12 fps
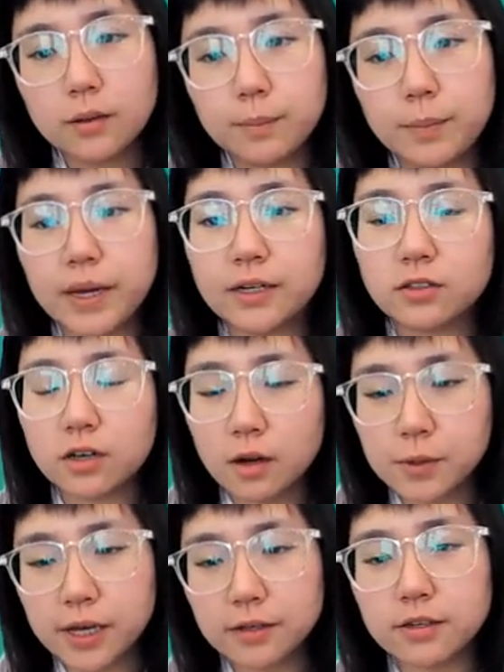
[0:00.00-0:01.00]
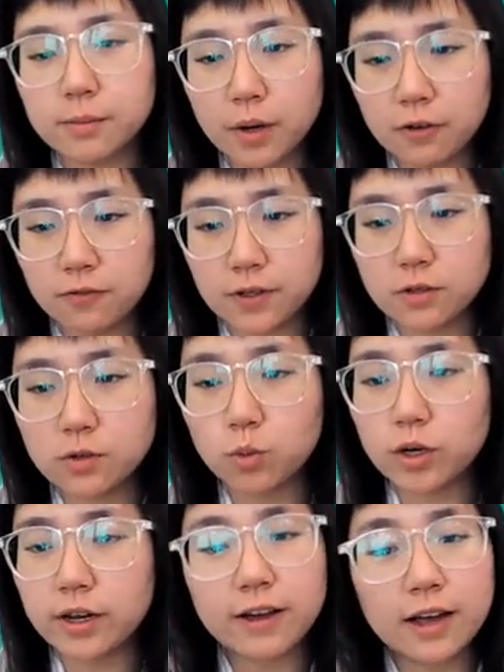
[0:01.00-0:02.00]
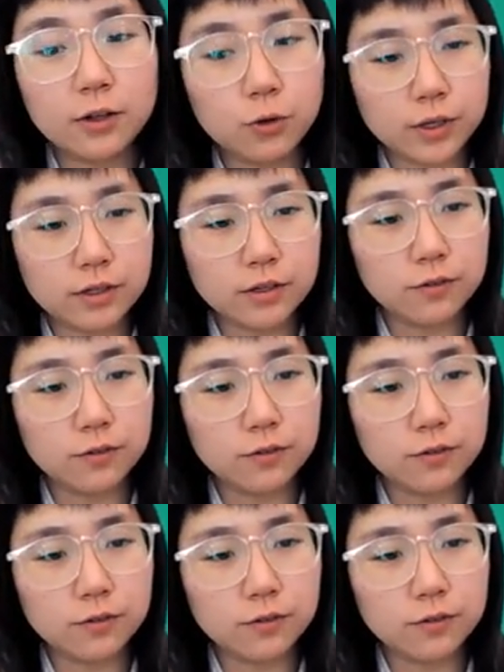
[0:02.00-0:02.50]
Baked cupcakes and muffins were evaluated